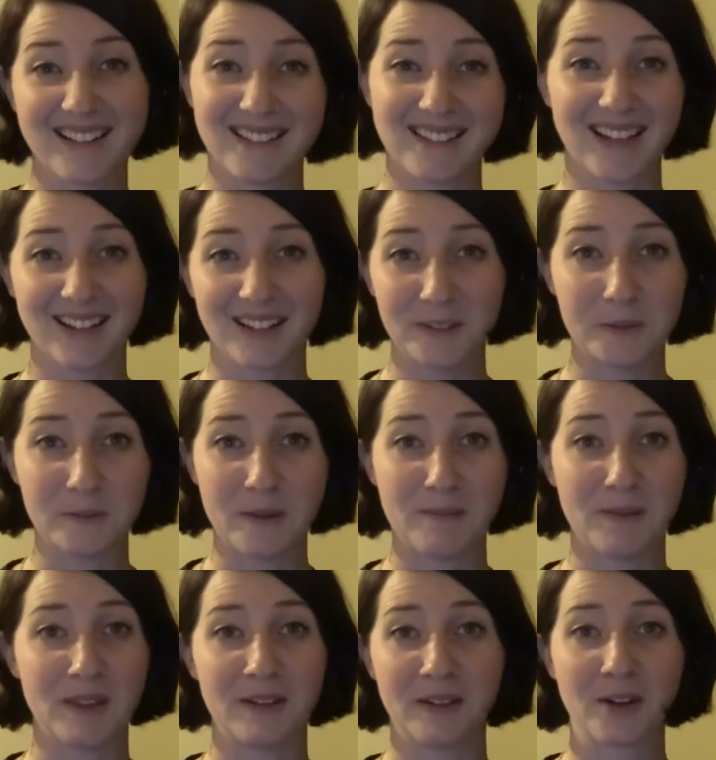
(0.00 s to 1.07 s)
exactly
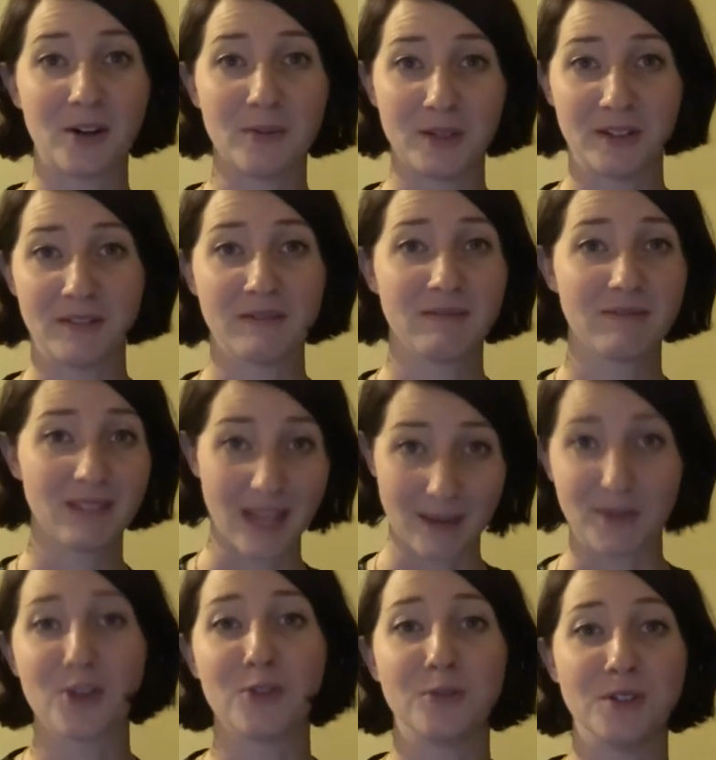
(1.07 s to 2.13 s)
remember the common
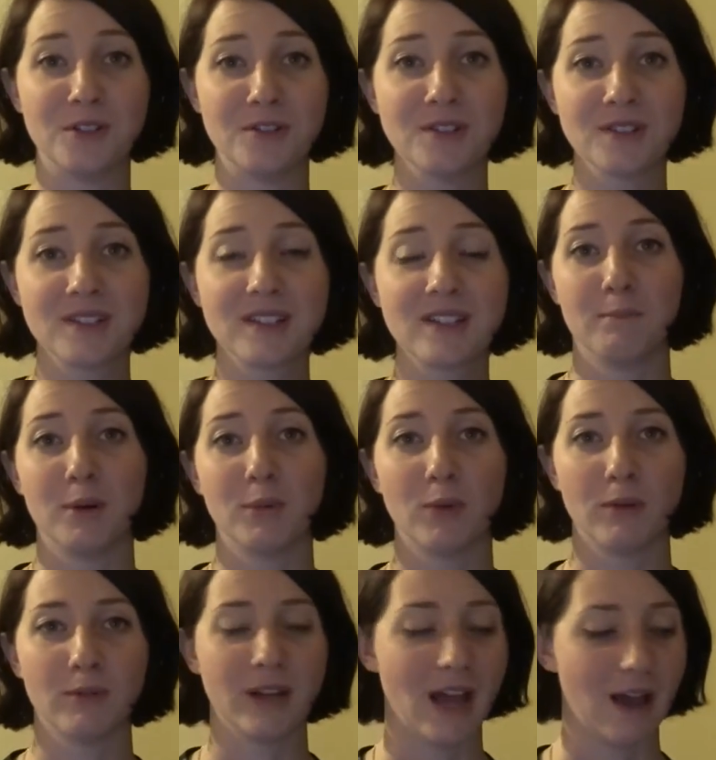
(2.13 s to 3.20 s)
chemical used, but
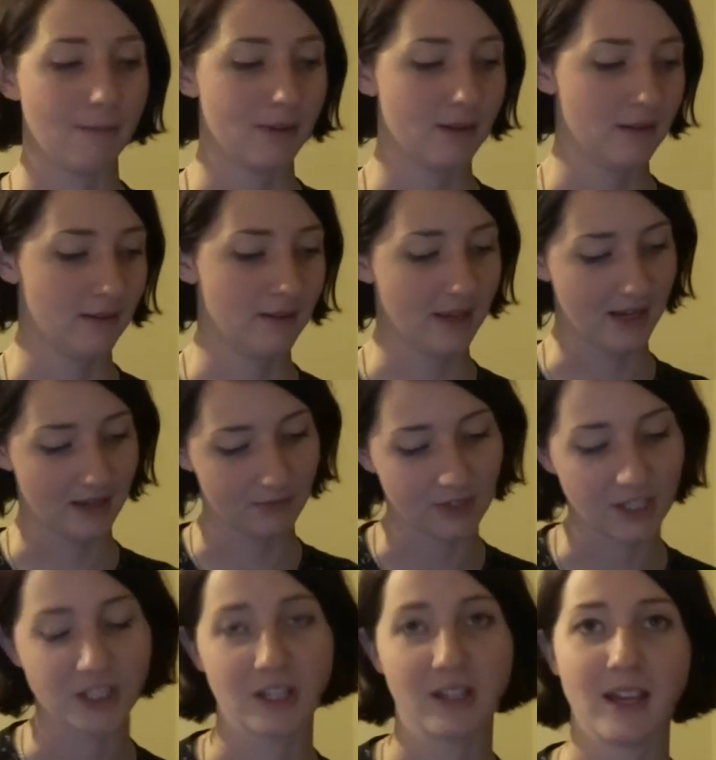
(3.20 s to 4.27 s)
what would happen, they'd
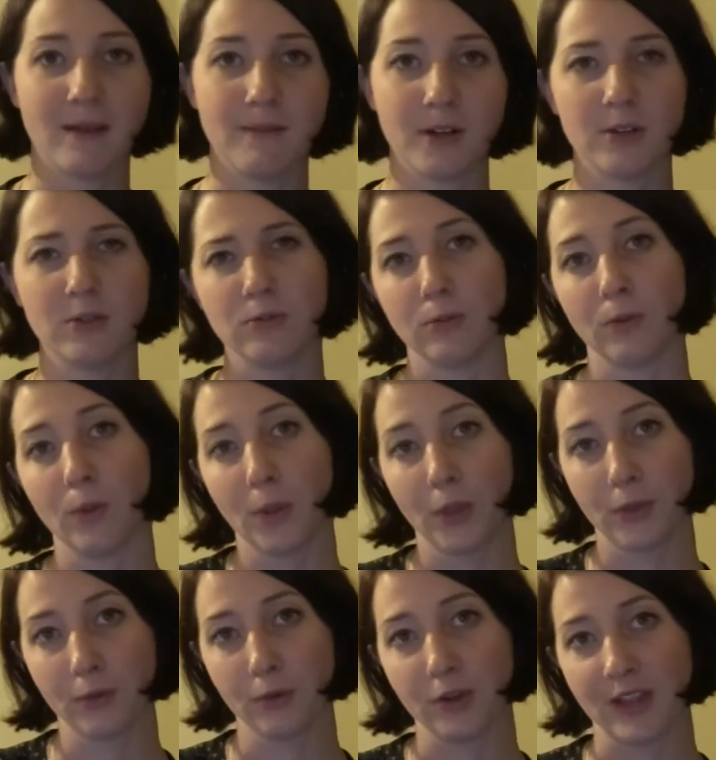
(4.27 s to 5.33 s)
rush the chemical
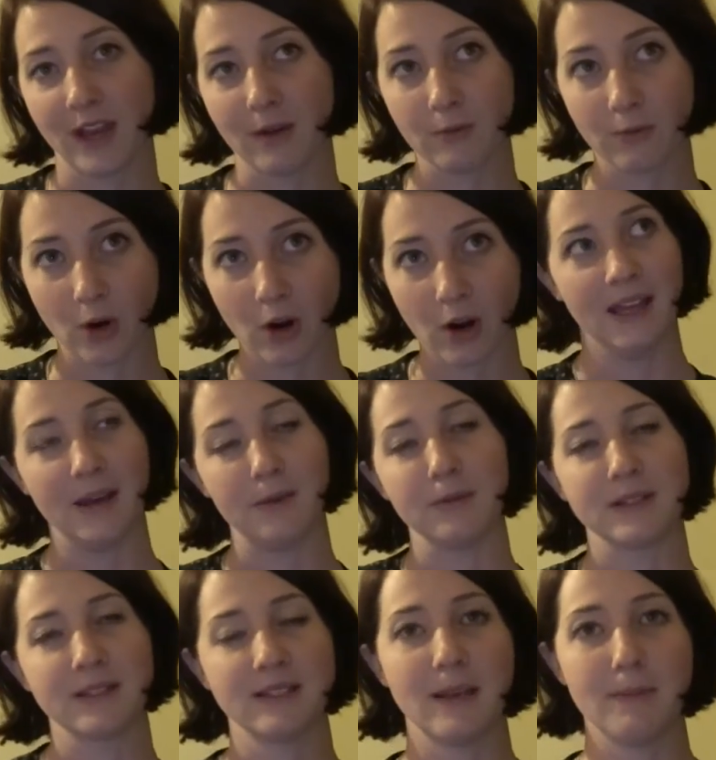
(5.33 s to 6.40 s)
through that rock. It
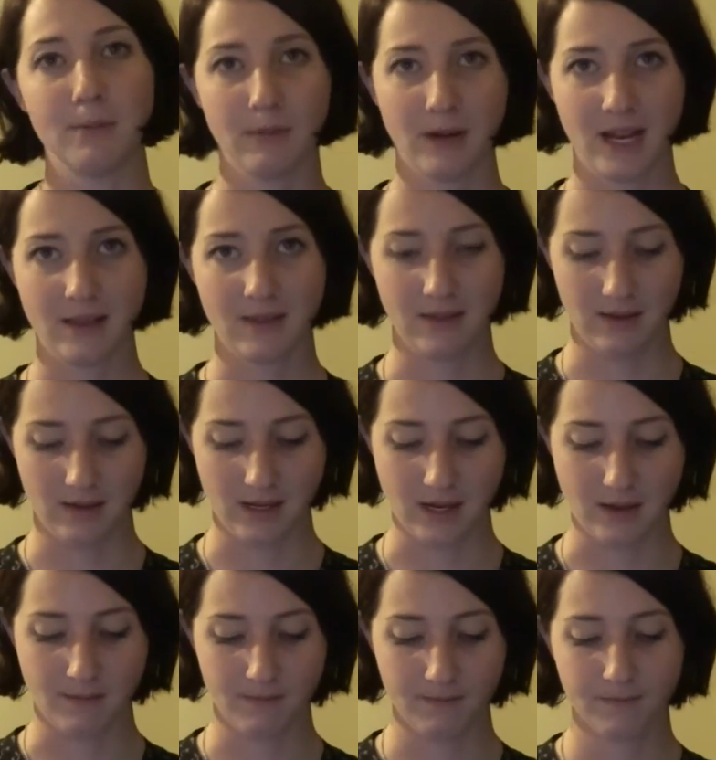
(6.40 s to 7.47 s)
would separate
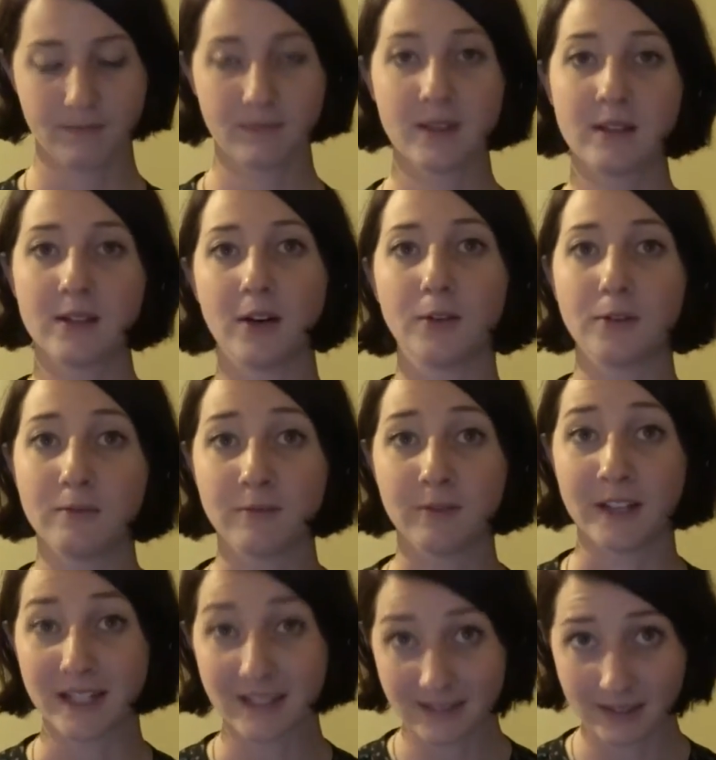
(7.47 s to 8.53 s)
the golden
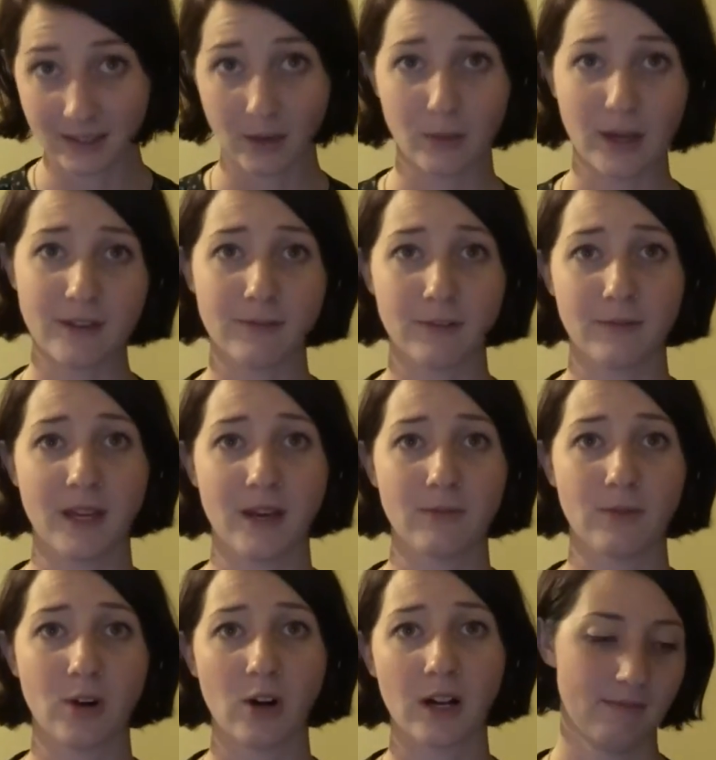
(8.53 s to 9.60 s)
flecks away from
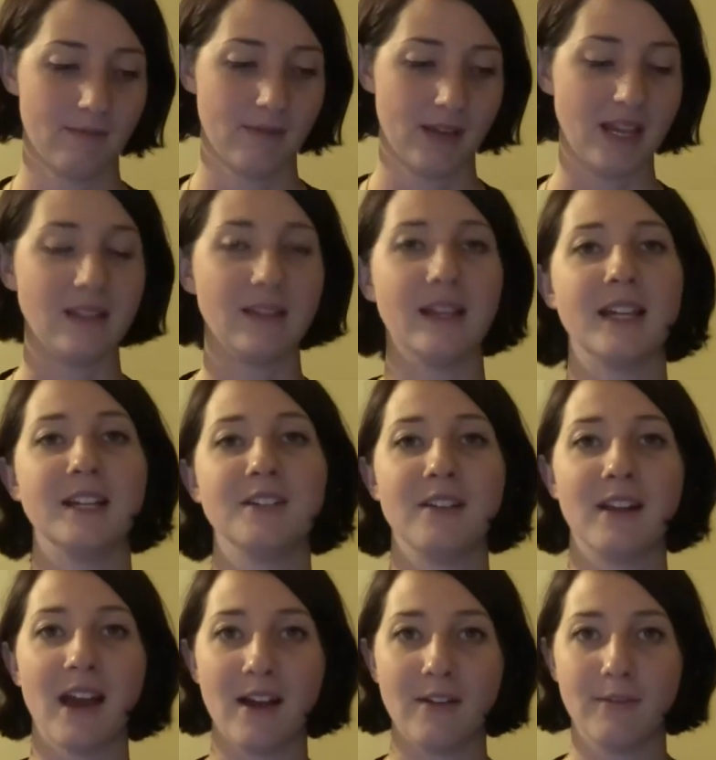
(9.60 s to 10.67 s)
that rock. In the end,
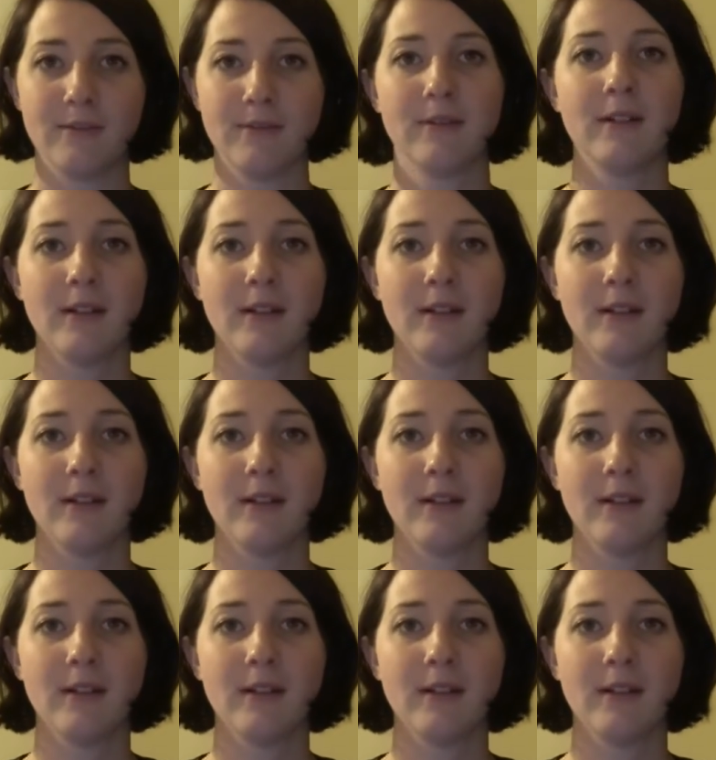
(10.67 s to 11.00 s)
you'd have